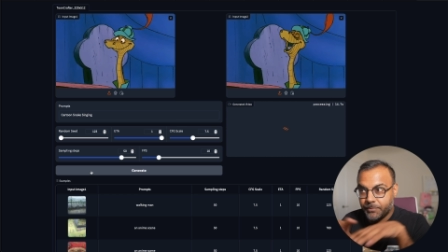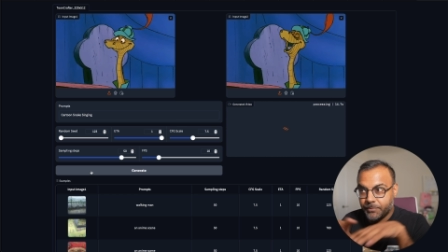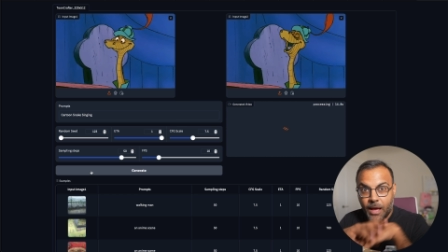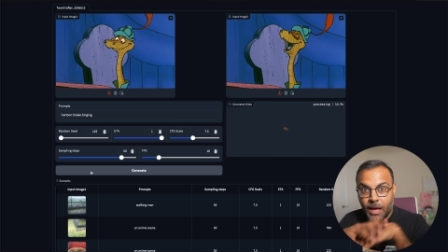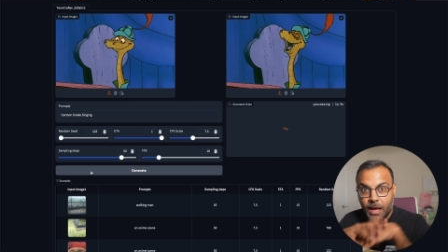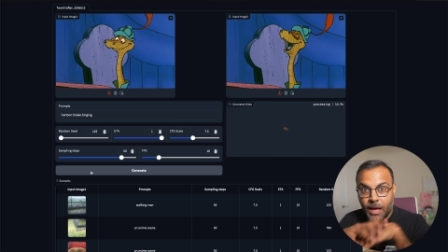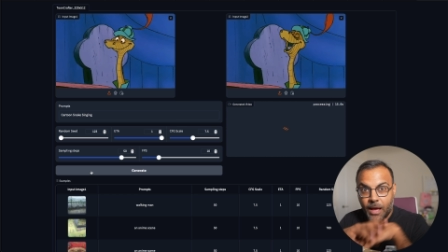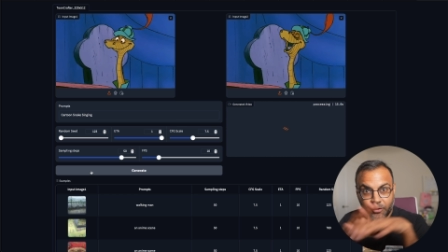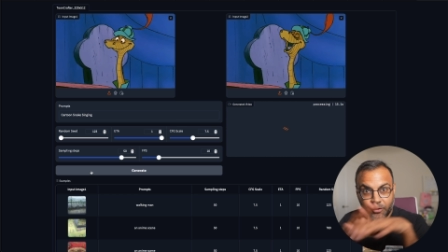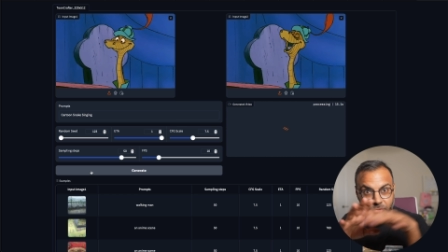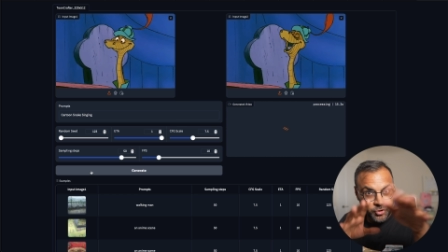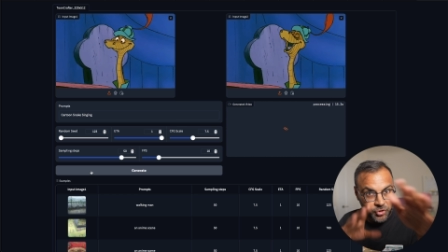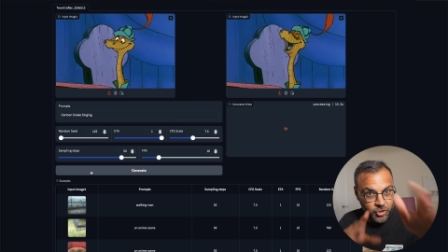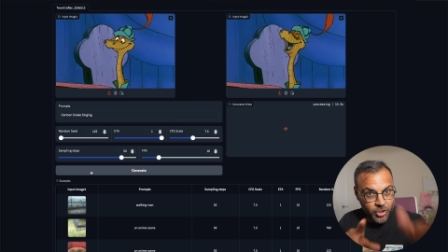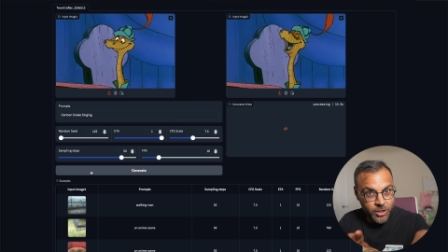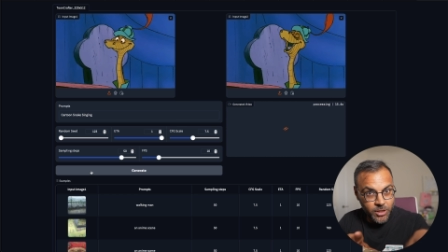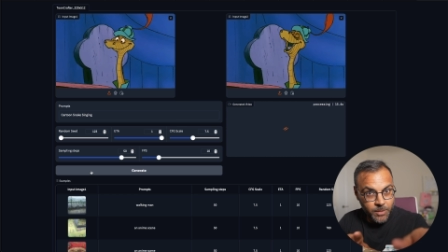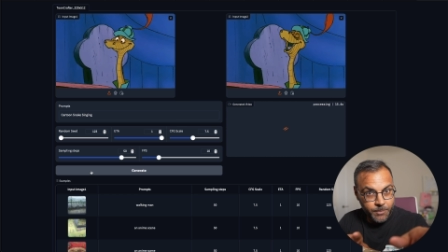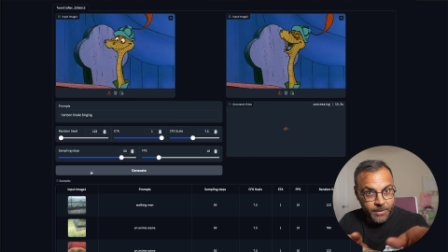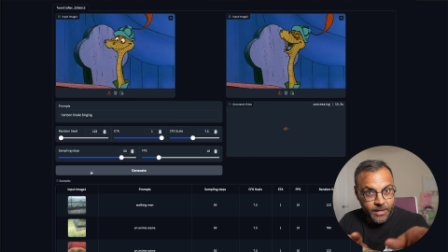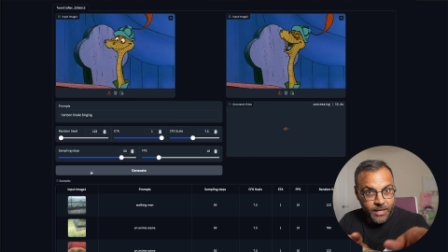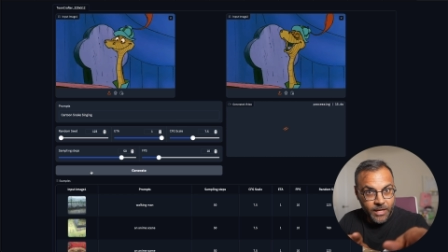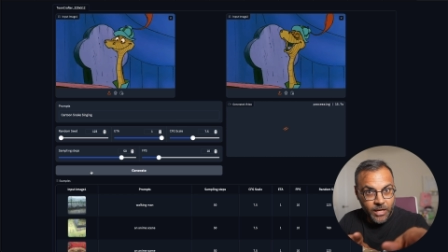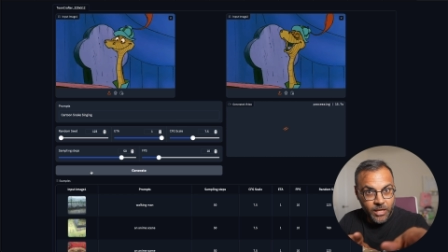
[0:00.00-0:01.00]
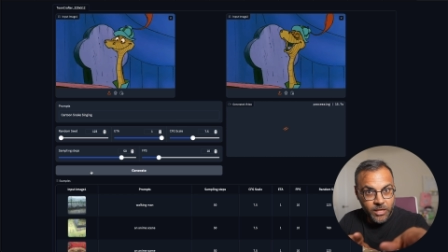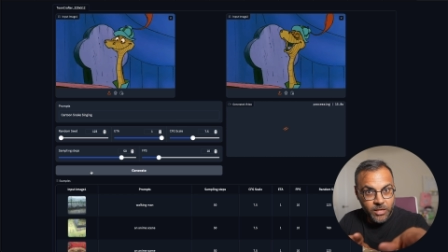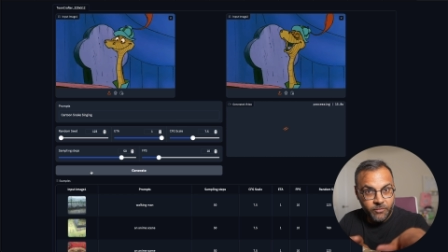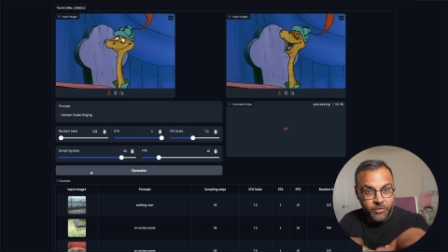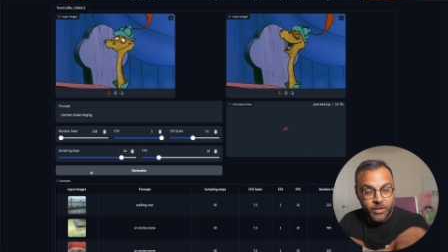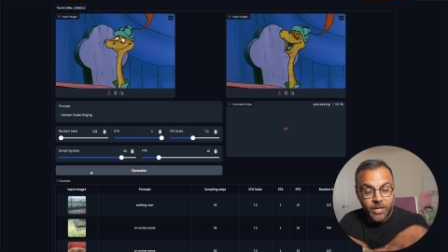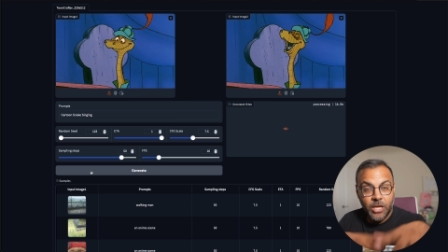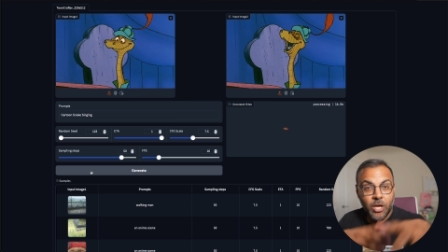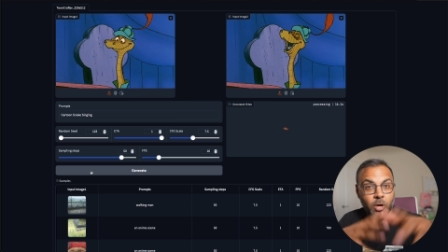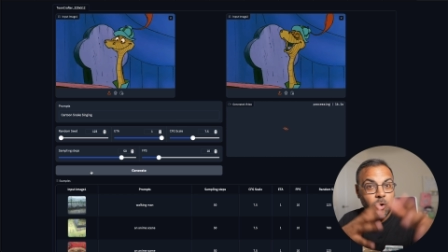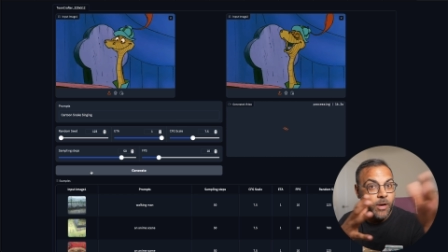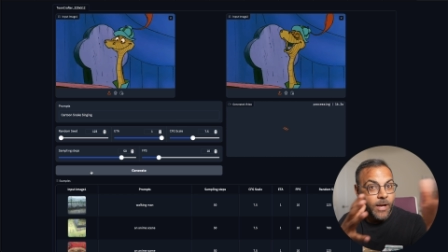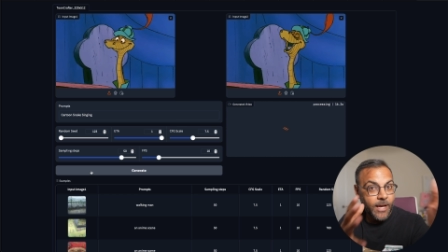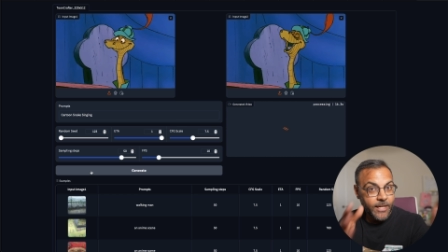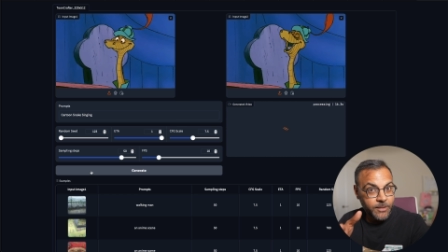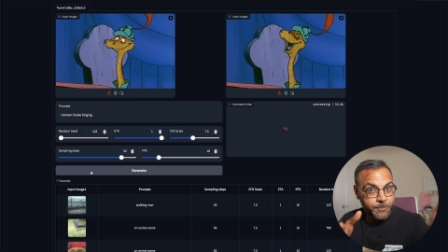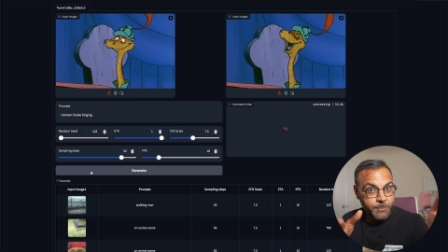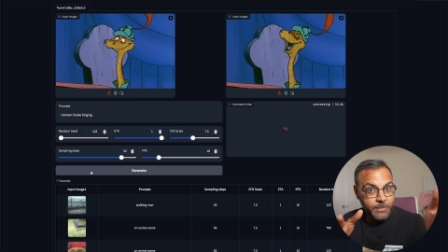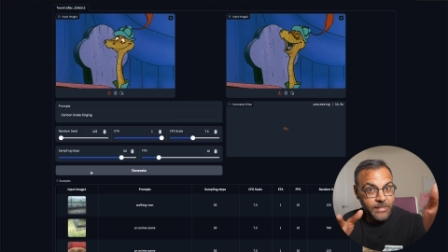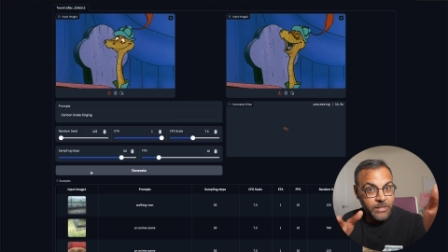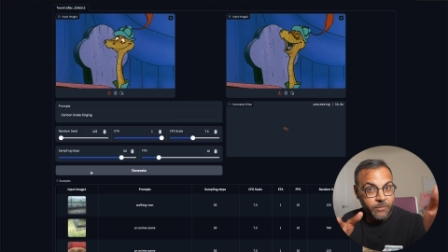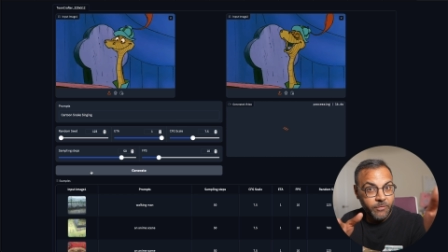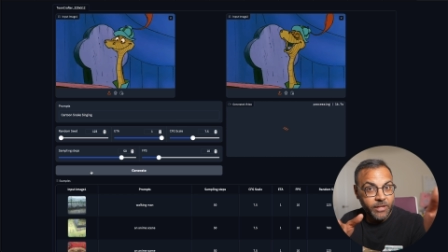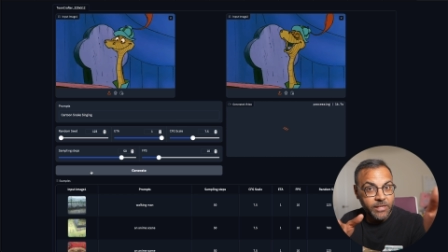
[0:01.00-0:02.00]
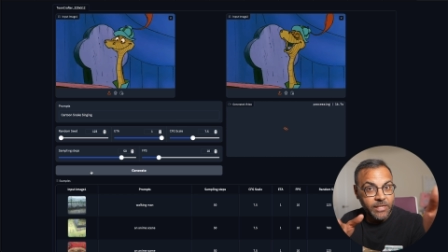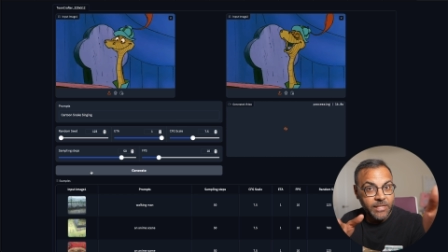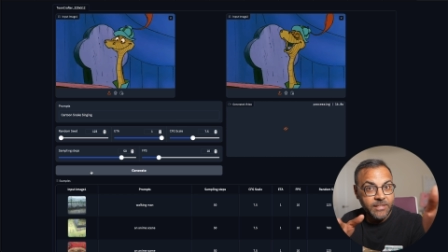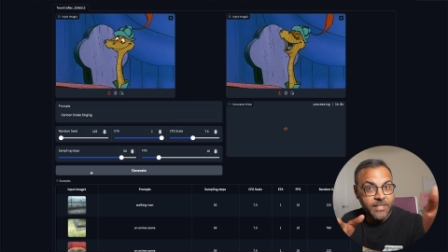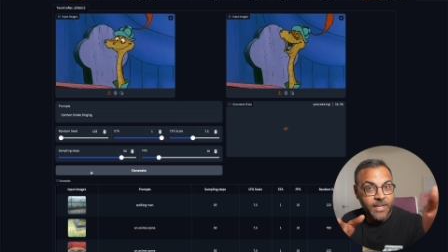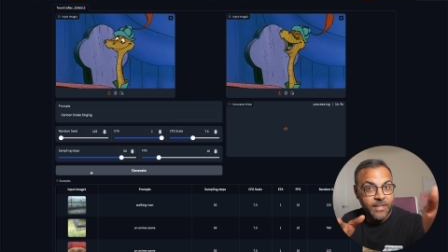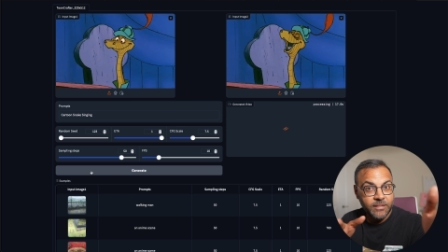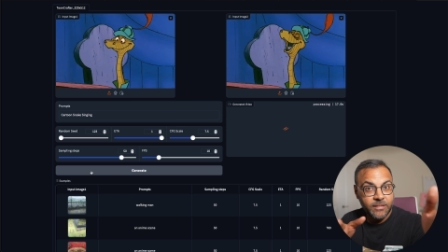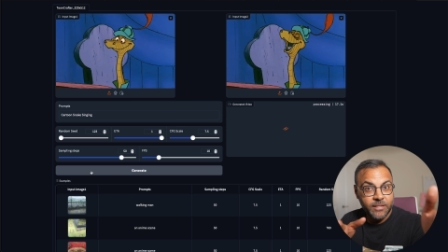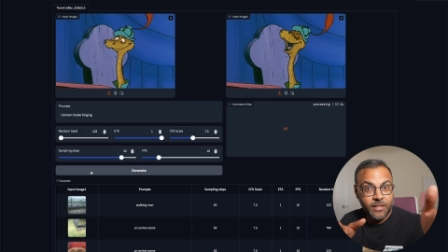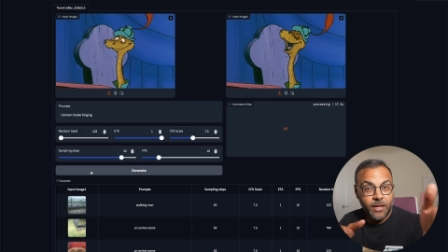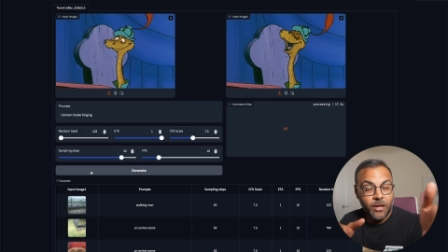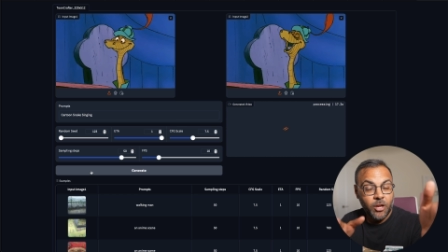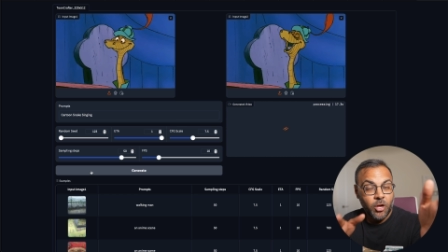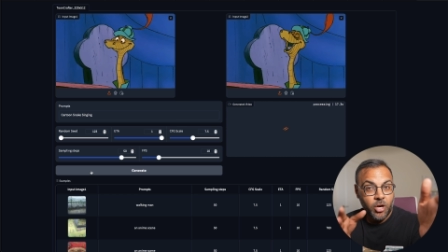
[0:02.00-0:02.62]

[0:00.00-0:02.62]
Now, as you saw at the beginning of the video, I specifically tested it